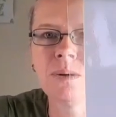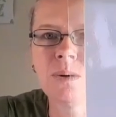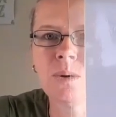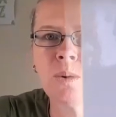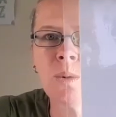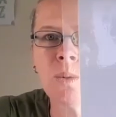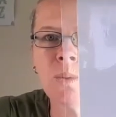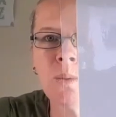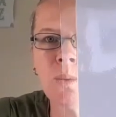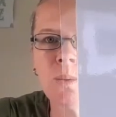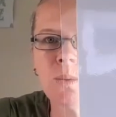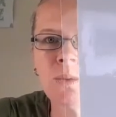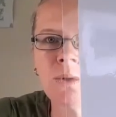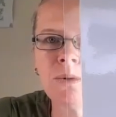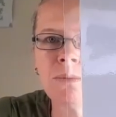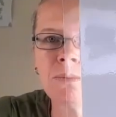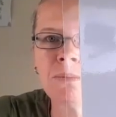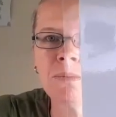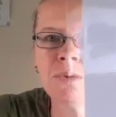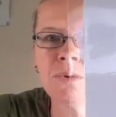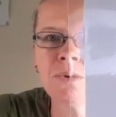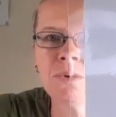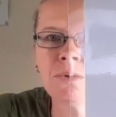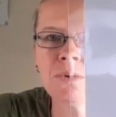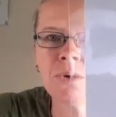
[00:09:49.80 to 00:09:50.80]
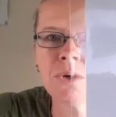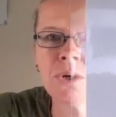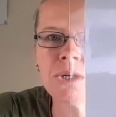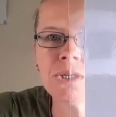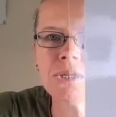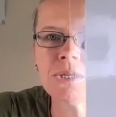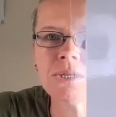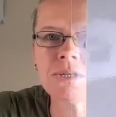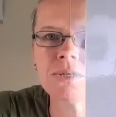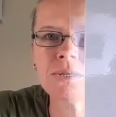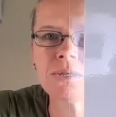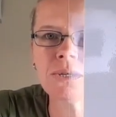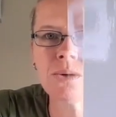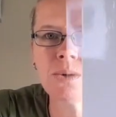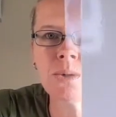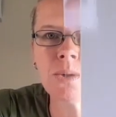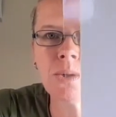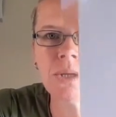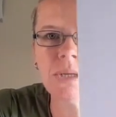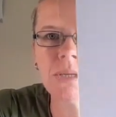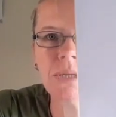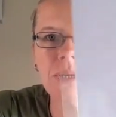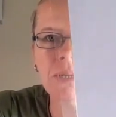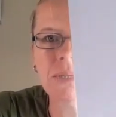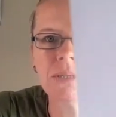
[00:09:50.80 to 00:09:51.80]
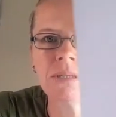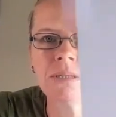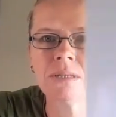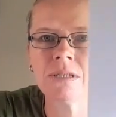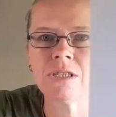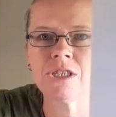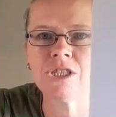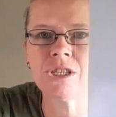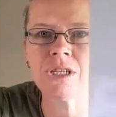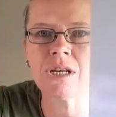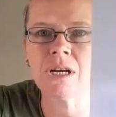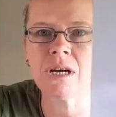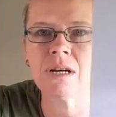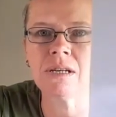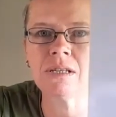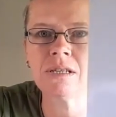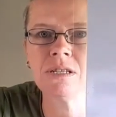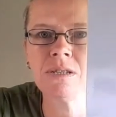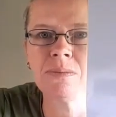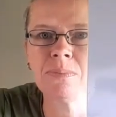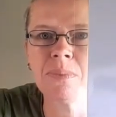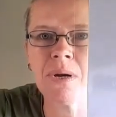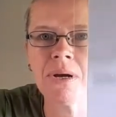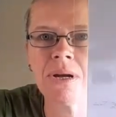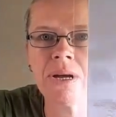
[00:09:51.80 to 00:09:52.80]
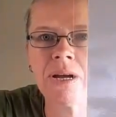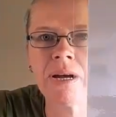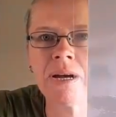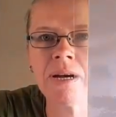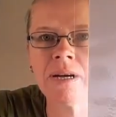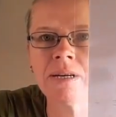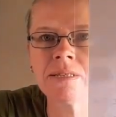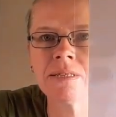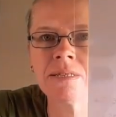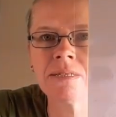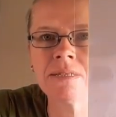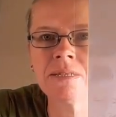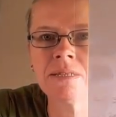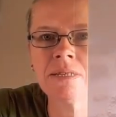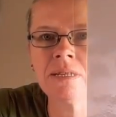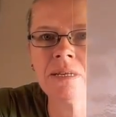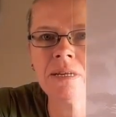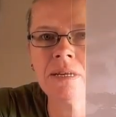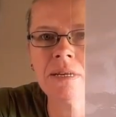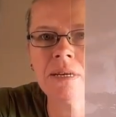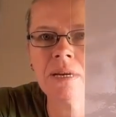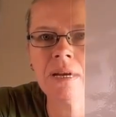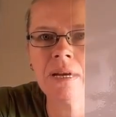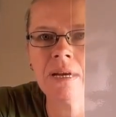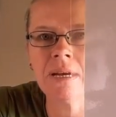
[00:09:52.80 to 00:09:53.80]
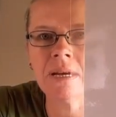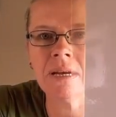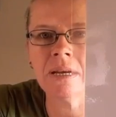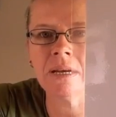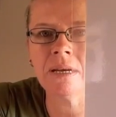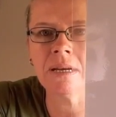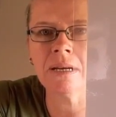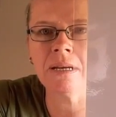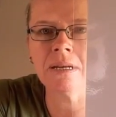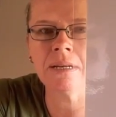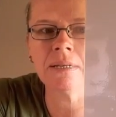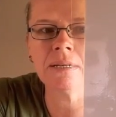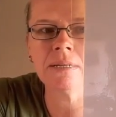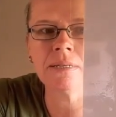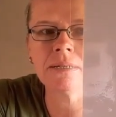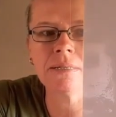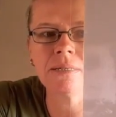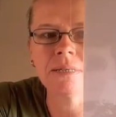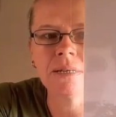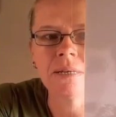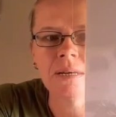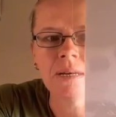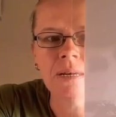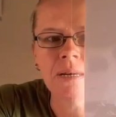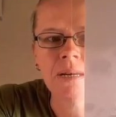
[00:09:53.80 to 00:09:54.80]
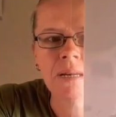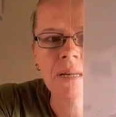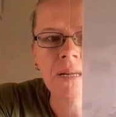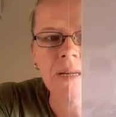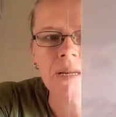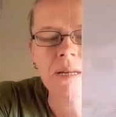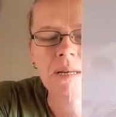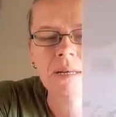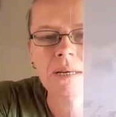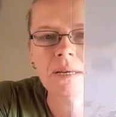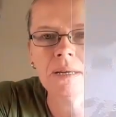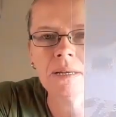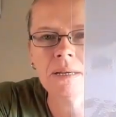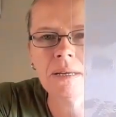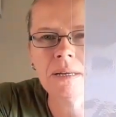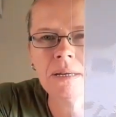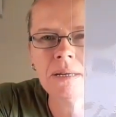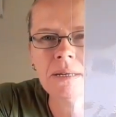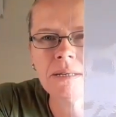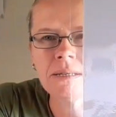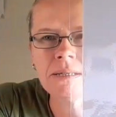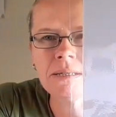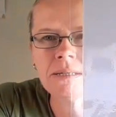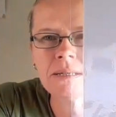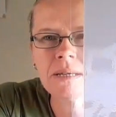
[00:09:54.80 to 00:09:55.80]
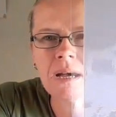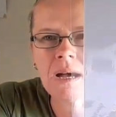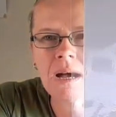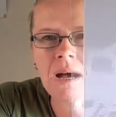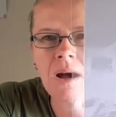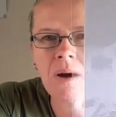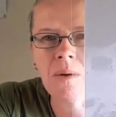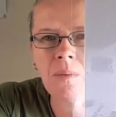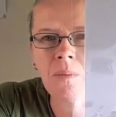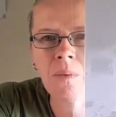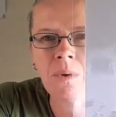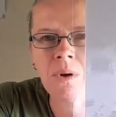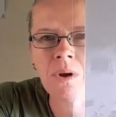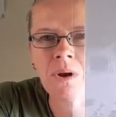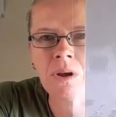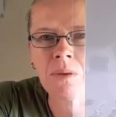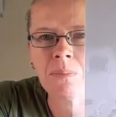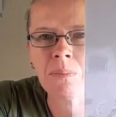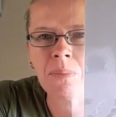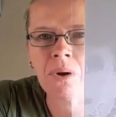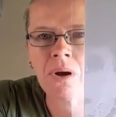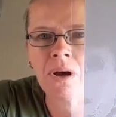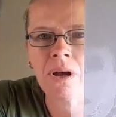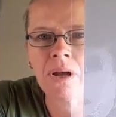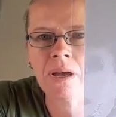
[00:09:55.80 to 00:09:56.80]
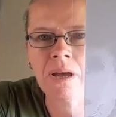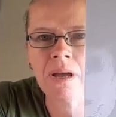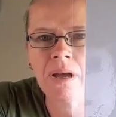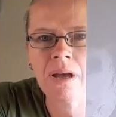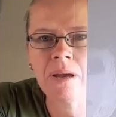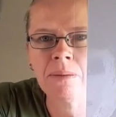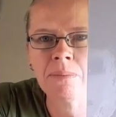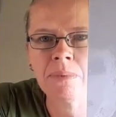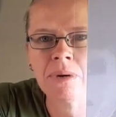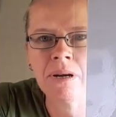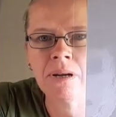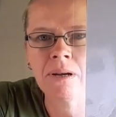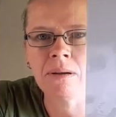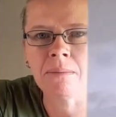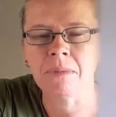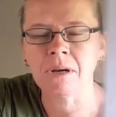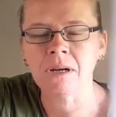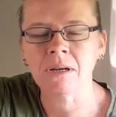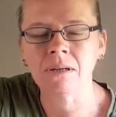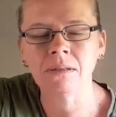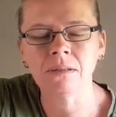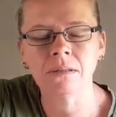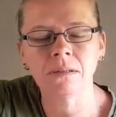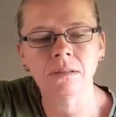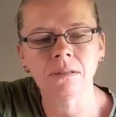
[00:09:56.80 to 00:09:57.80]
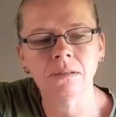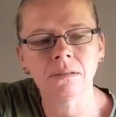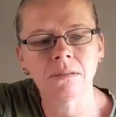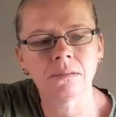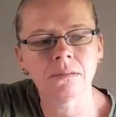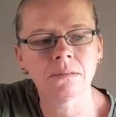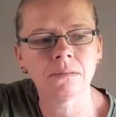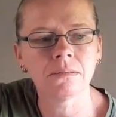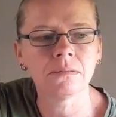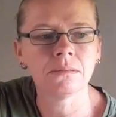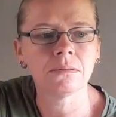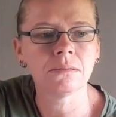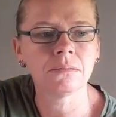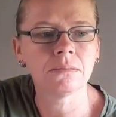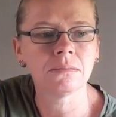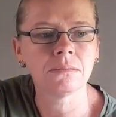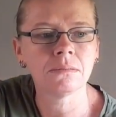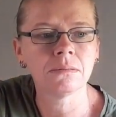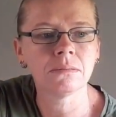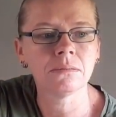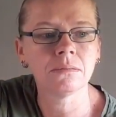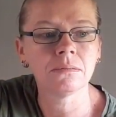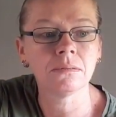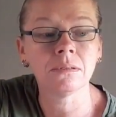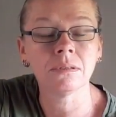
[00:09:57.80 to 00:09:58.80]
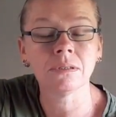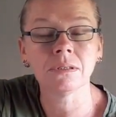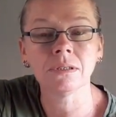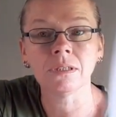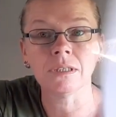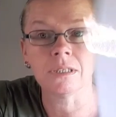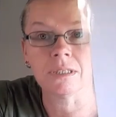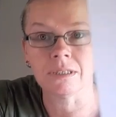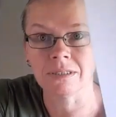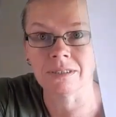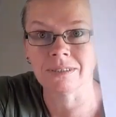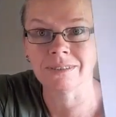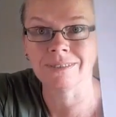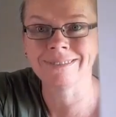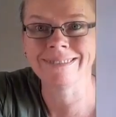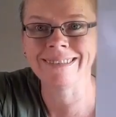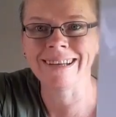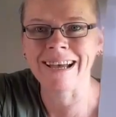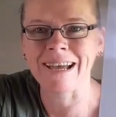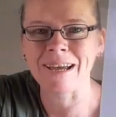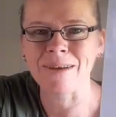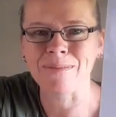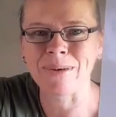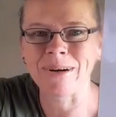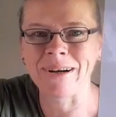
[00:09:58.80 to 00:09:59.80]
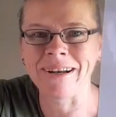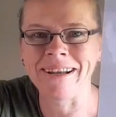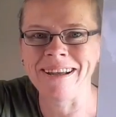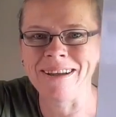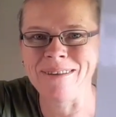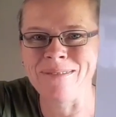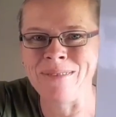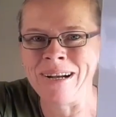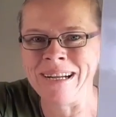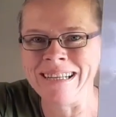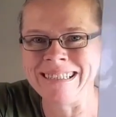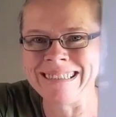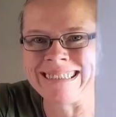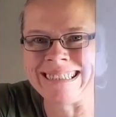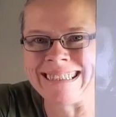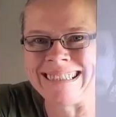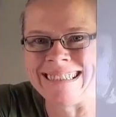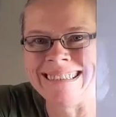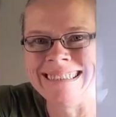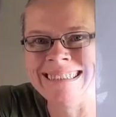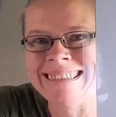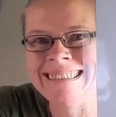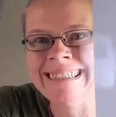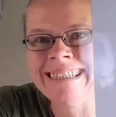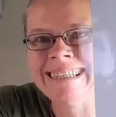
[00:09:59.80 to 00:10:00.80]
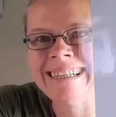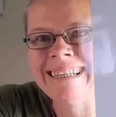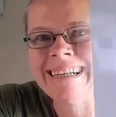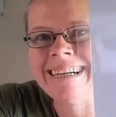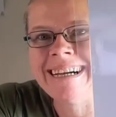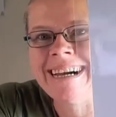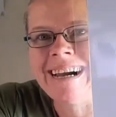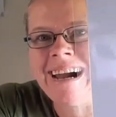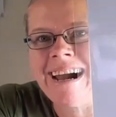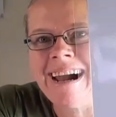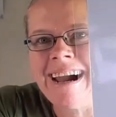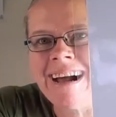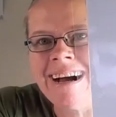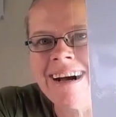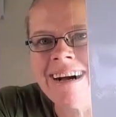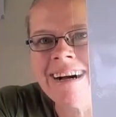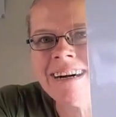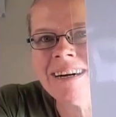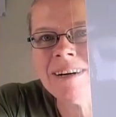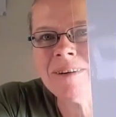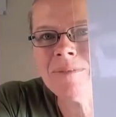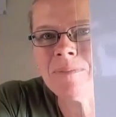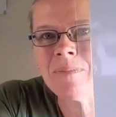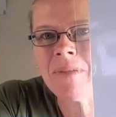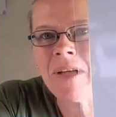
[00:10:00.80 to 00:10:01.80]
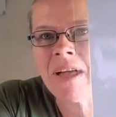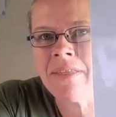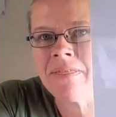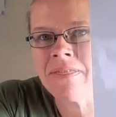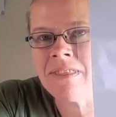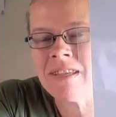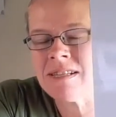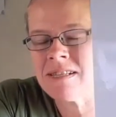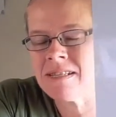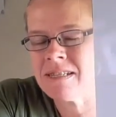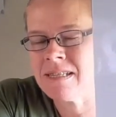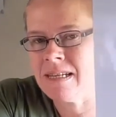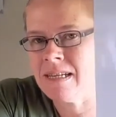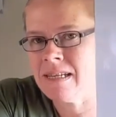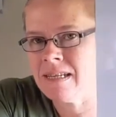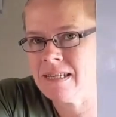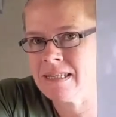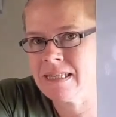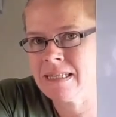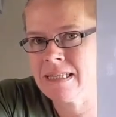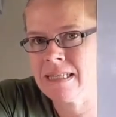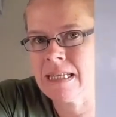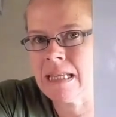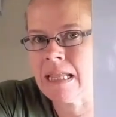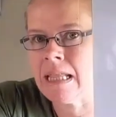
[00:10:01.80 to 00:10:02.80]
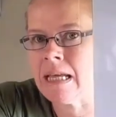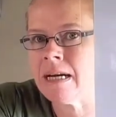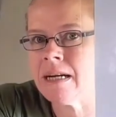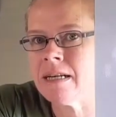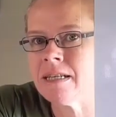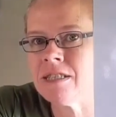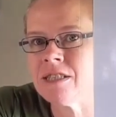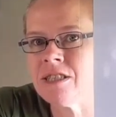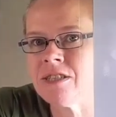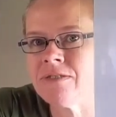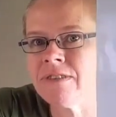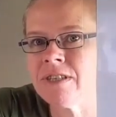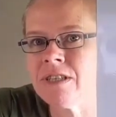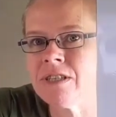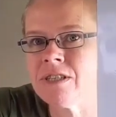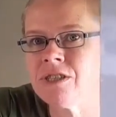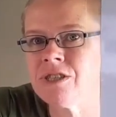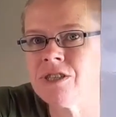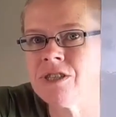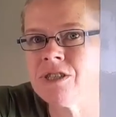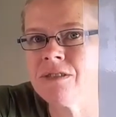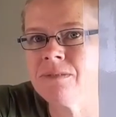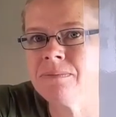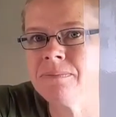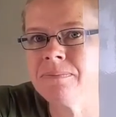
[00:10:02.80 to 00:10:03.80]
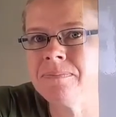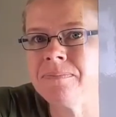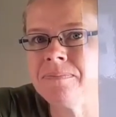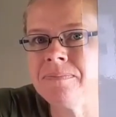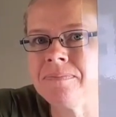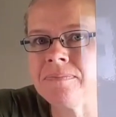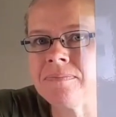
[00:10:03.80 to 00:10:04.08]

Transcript: called Moonrise Song, charted by Artecy, and it is artwork by Abraham Hunter. Yes, Abraham Hunter. And this is the large version.